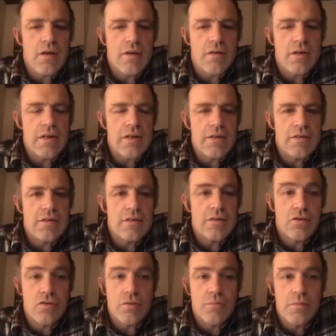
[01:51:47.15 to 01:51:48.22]
There's
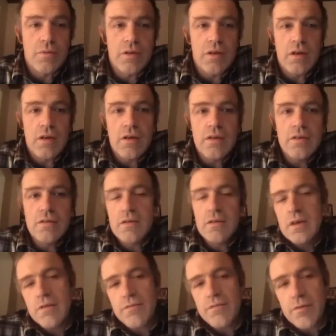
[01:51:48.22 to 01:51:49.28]
something, a little
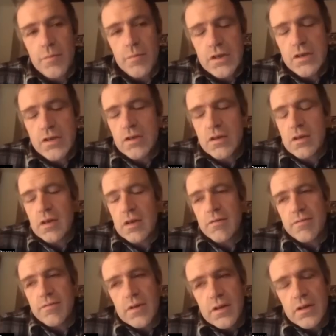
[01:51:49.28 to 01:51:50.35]
information I
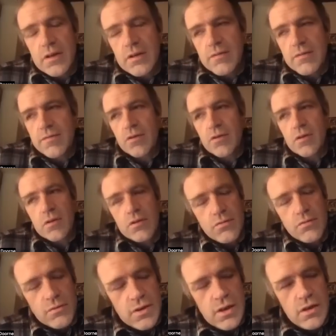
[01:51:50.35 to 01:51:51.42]
forgot to
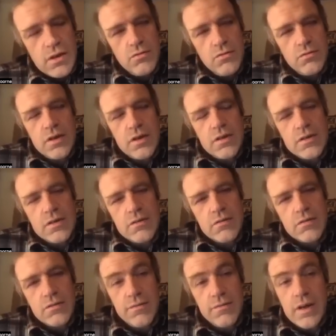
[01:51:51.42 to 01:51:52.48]
tell you that is
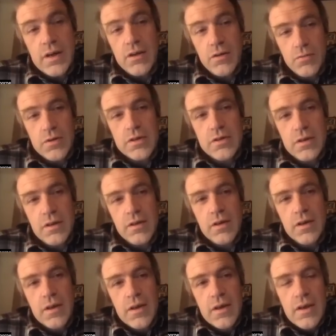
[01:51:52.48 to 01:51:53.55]
also very interesting.
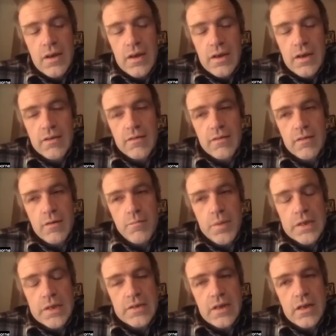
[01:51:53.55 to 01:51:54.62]
It's
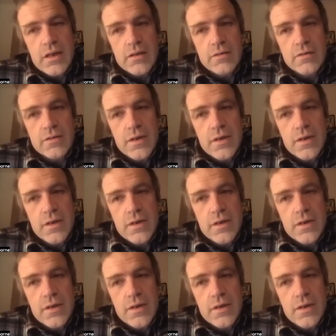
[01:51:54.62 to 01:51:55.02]
basalt.